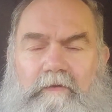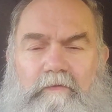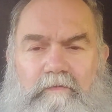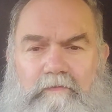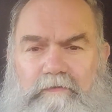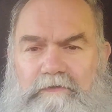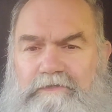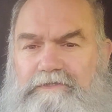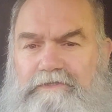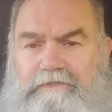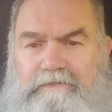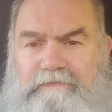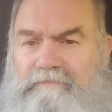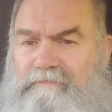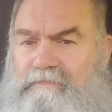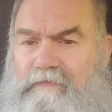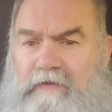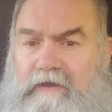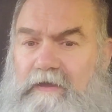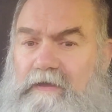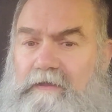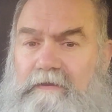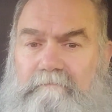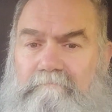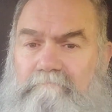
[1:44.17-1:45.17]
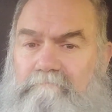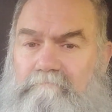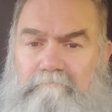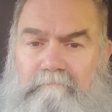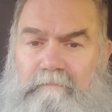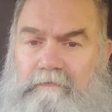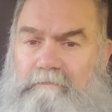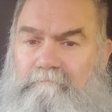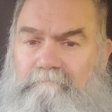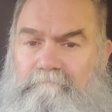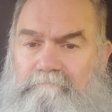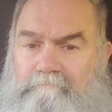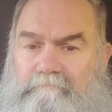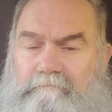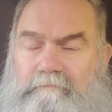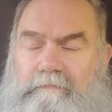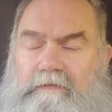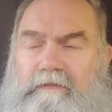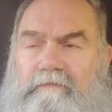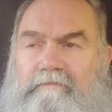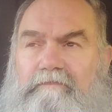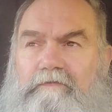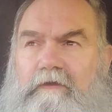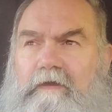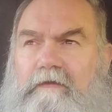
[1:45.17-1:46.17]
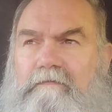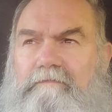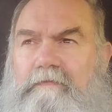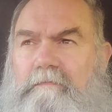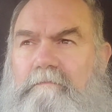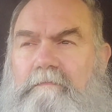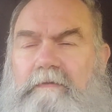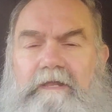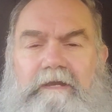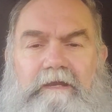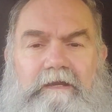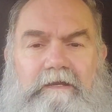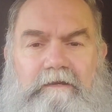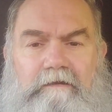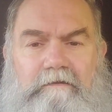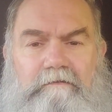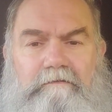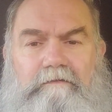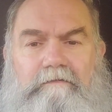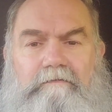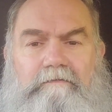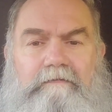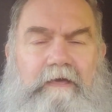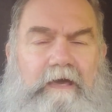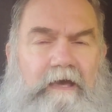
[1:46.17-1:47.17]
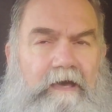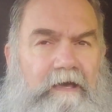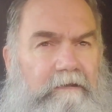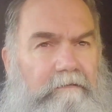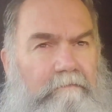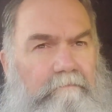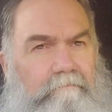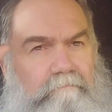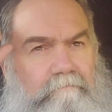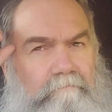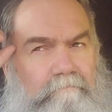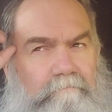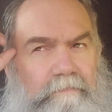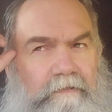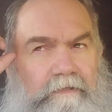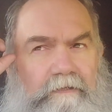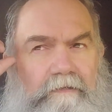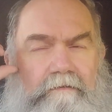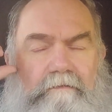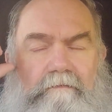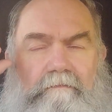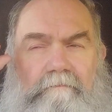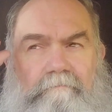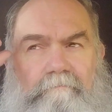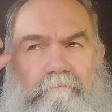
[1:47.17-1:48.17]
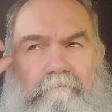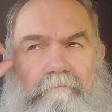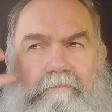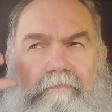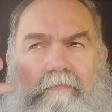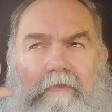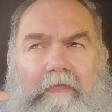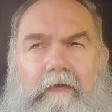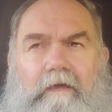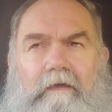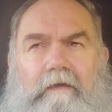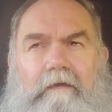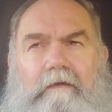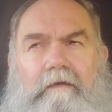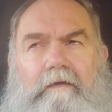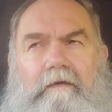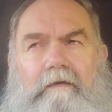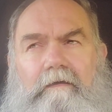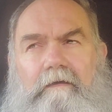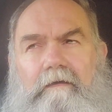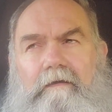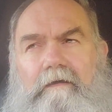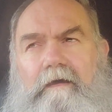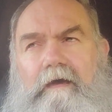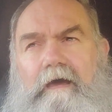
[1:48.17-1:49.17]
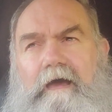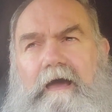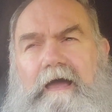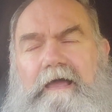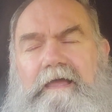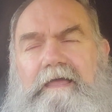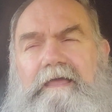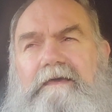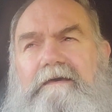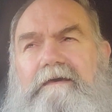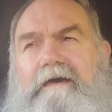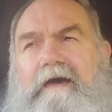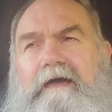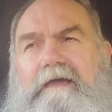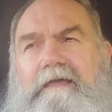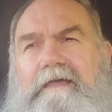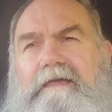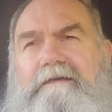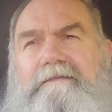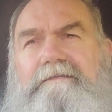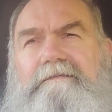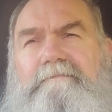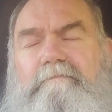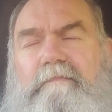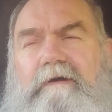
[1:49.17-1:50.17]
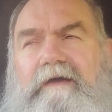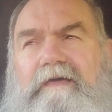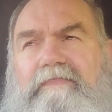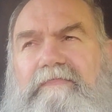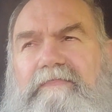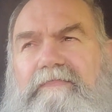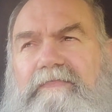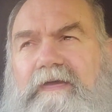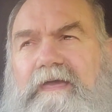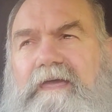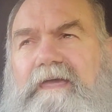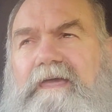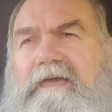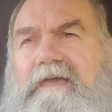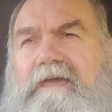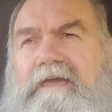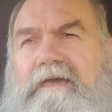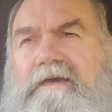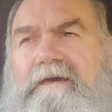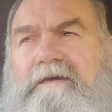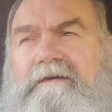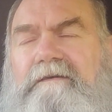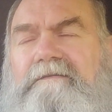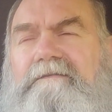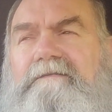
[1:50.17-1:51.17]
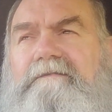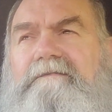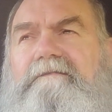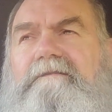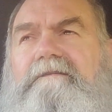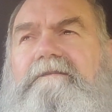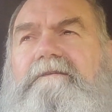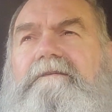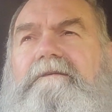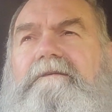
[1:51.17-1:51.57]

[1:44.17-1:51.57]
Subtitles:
which is fine if you have the money to do that. But I guess my thinking is,